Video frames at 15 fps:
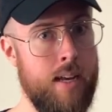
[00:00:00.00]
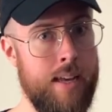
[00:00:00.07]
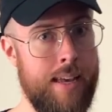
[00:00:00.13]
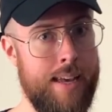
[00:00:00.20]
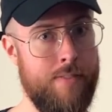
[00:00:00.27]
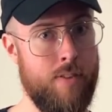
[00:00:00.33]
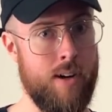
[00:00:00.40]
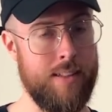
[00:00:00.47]

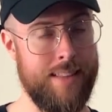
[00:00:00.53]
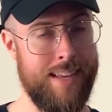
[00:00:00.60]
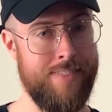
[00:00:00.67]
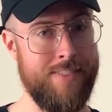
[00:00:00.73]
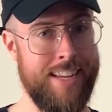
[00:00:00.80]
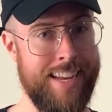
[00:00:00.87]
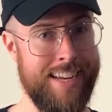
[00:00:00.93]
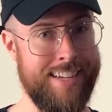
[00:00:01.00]
if our
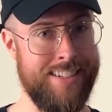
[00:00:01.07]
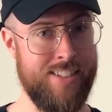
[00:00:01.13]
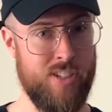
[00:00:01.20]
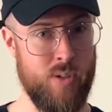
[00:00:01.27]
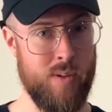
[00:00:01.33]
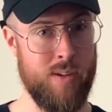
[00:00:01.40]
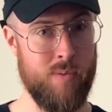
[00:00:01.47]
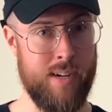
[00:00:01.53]
left hand is
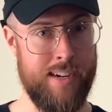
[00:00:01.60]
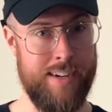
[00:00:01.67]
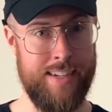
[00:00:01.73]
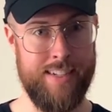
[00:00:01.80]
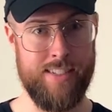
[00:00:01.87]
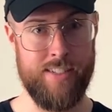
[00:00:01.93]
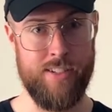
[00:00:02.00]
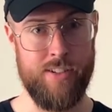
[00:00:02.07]
doing what it
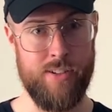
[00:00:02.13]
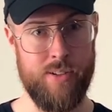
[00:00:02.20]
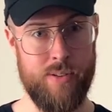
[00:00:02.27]
needs to do.